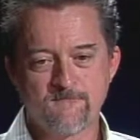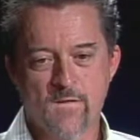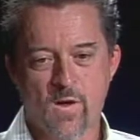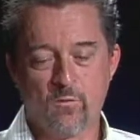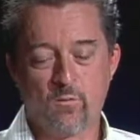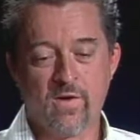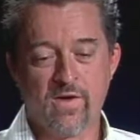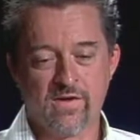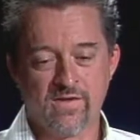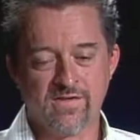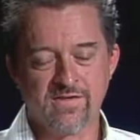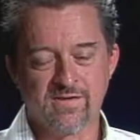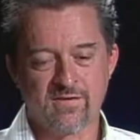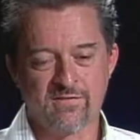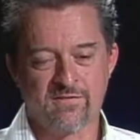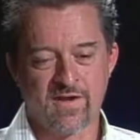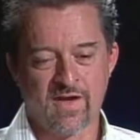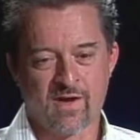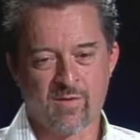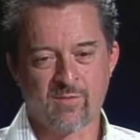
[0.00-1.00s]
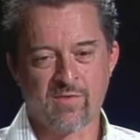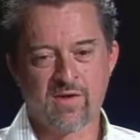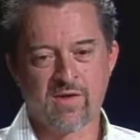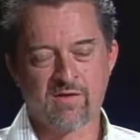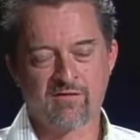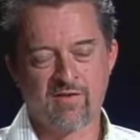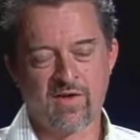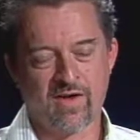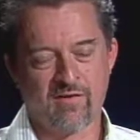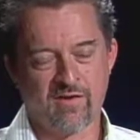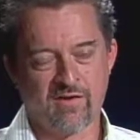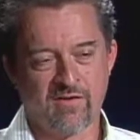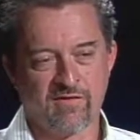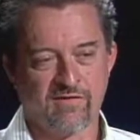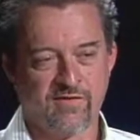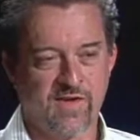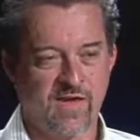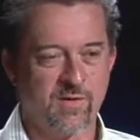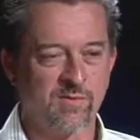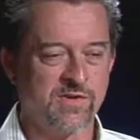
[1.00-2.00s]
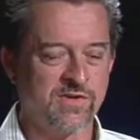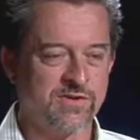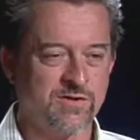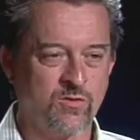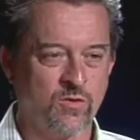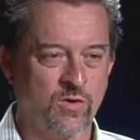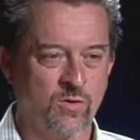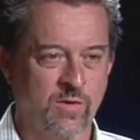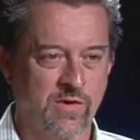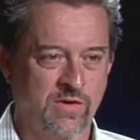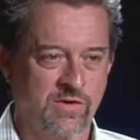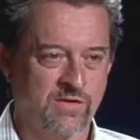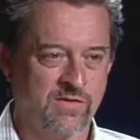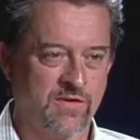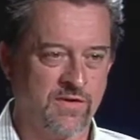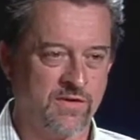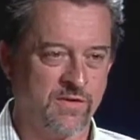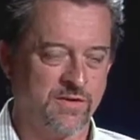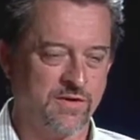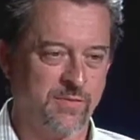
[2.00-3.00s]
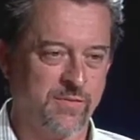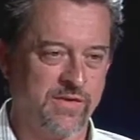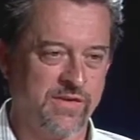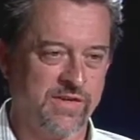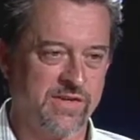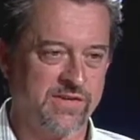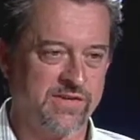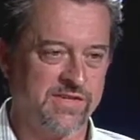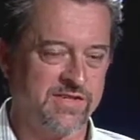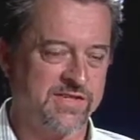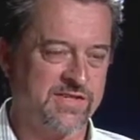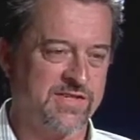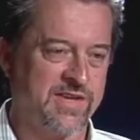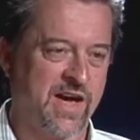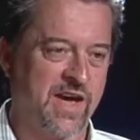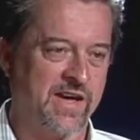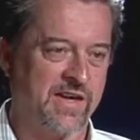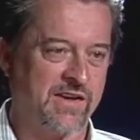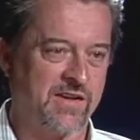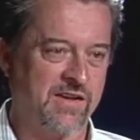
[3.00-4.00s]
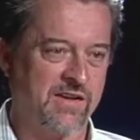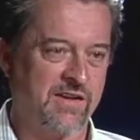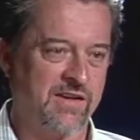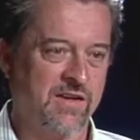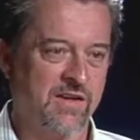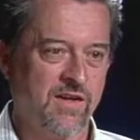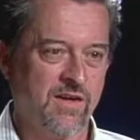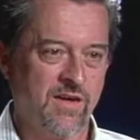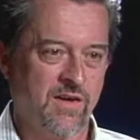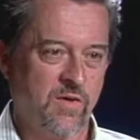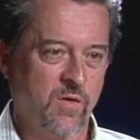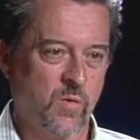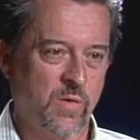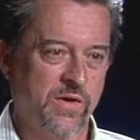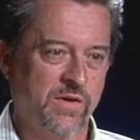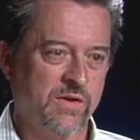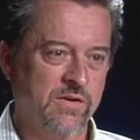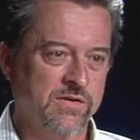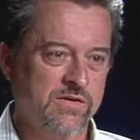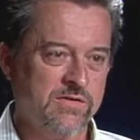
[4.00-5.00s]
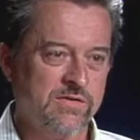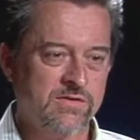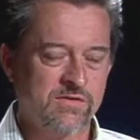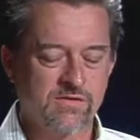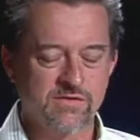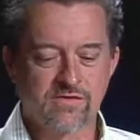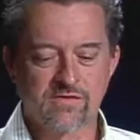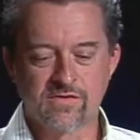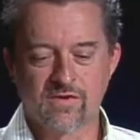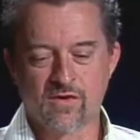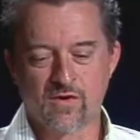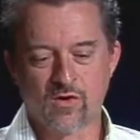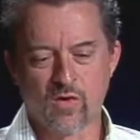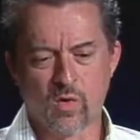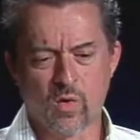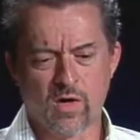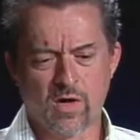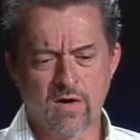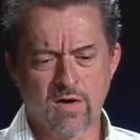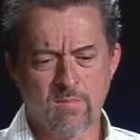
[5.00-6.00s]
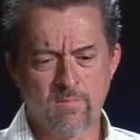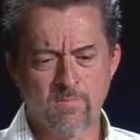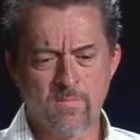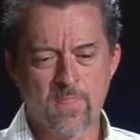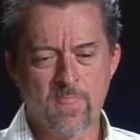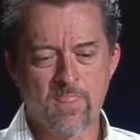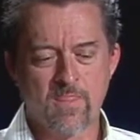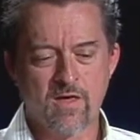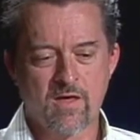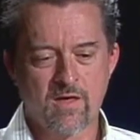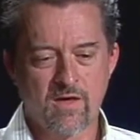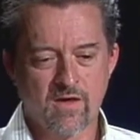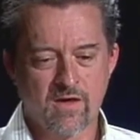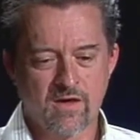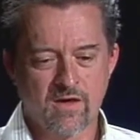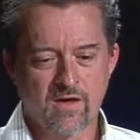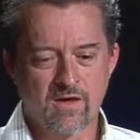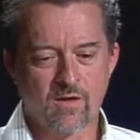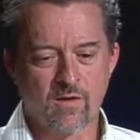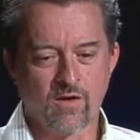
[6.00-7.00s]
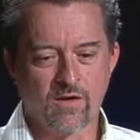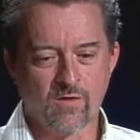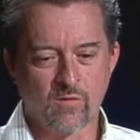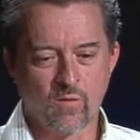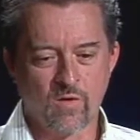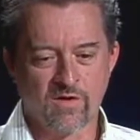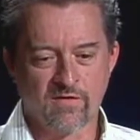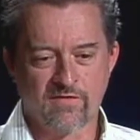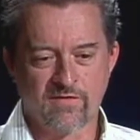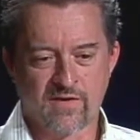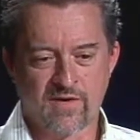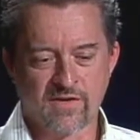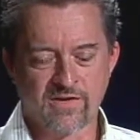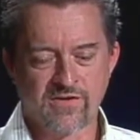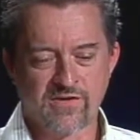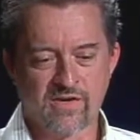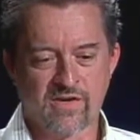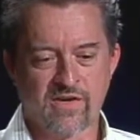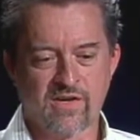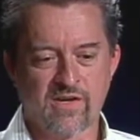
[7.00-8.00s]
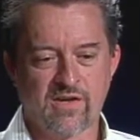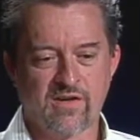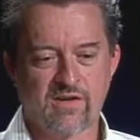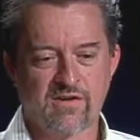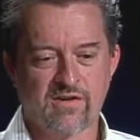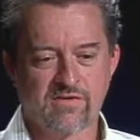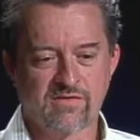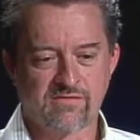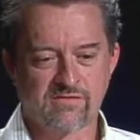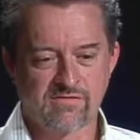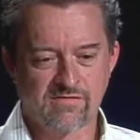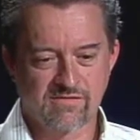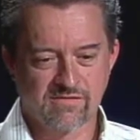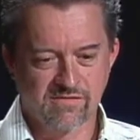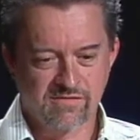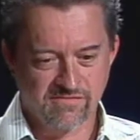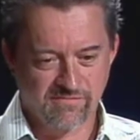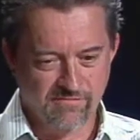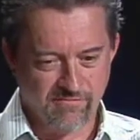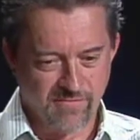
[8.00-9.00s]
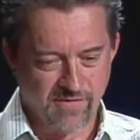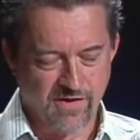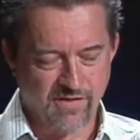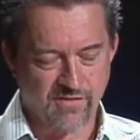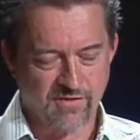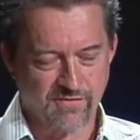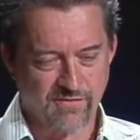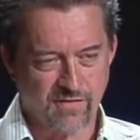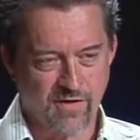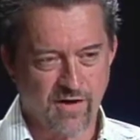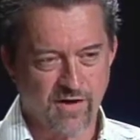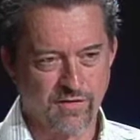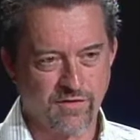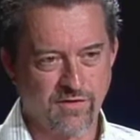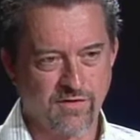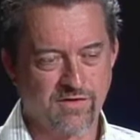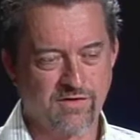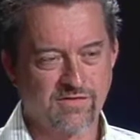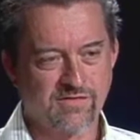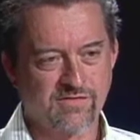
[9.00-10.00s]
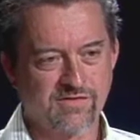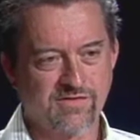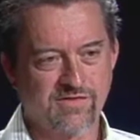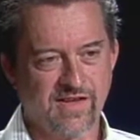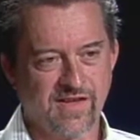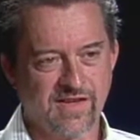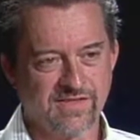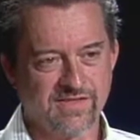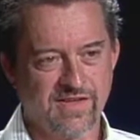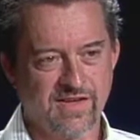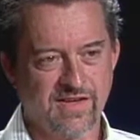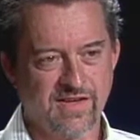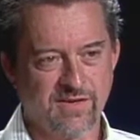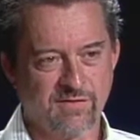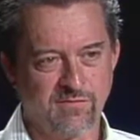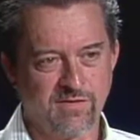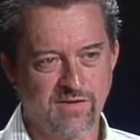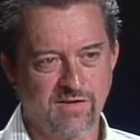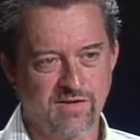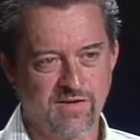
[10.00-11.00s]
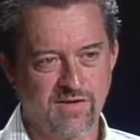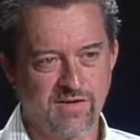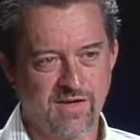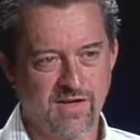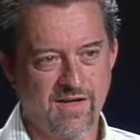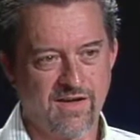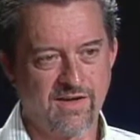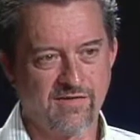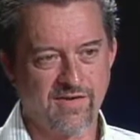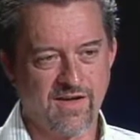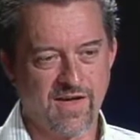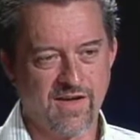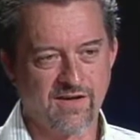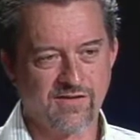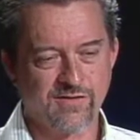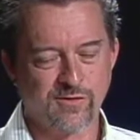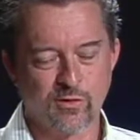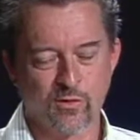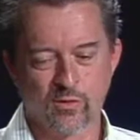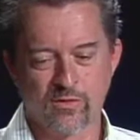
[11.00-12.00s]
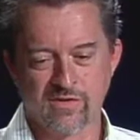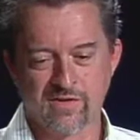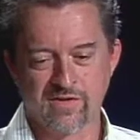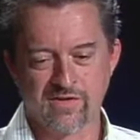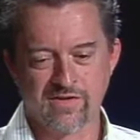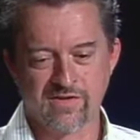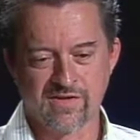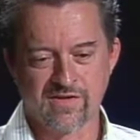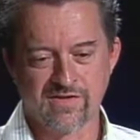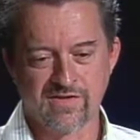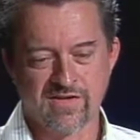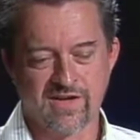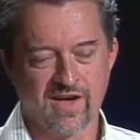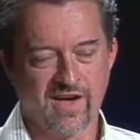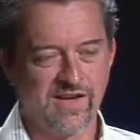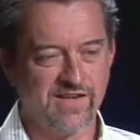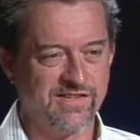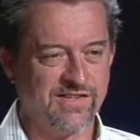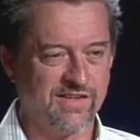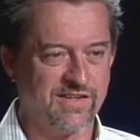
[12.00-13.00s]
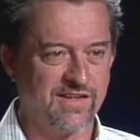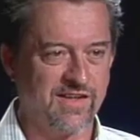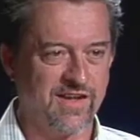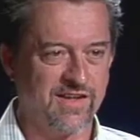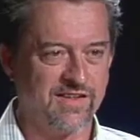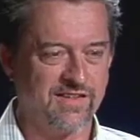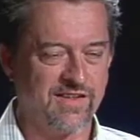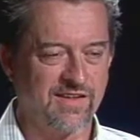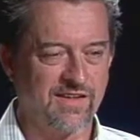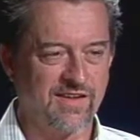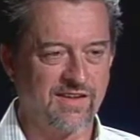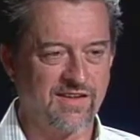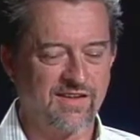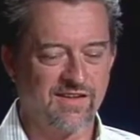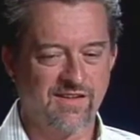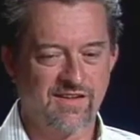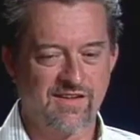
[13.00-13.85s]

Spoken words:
it weakens the family, and if you have enough families who are weakened, then ultimately the society weakens. So a well-functioning mother, father as the head of a household is the ideal, I think.